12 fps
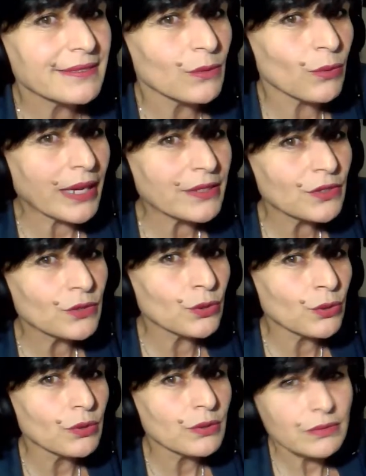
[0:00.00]
One,
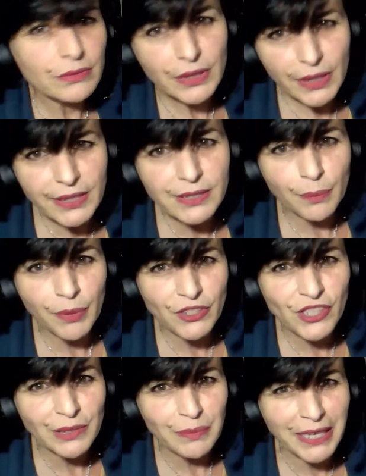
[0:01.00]
two. It's a
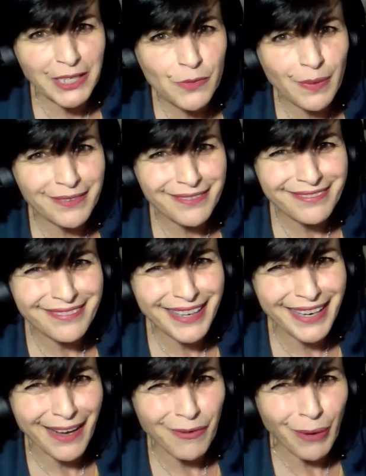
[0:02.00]
project management
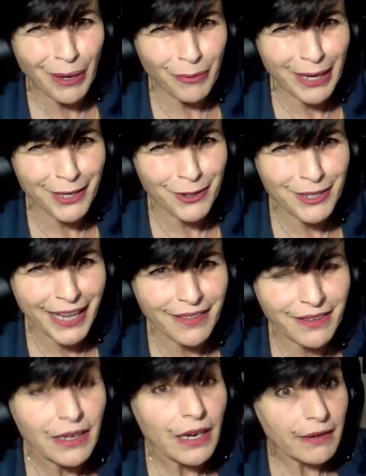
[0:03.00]
in one way or another.